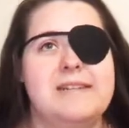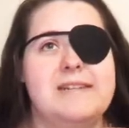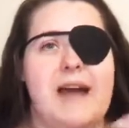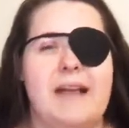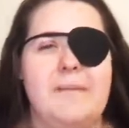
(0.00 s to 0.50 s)

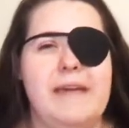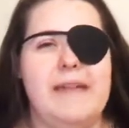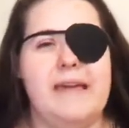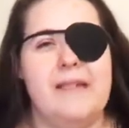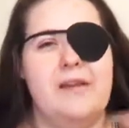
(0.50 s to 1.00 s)
kind of being,
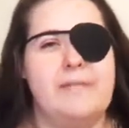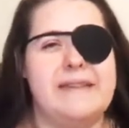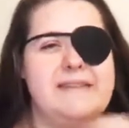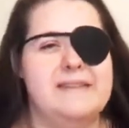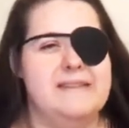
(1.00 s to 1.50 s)
like, a little
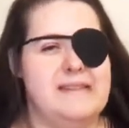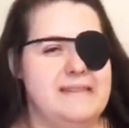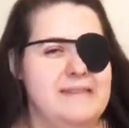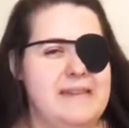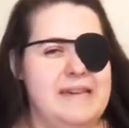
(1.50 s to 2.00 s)
bit
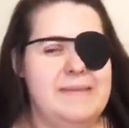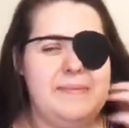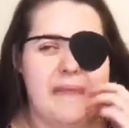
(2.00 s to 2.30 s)
dizzy,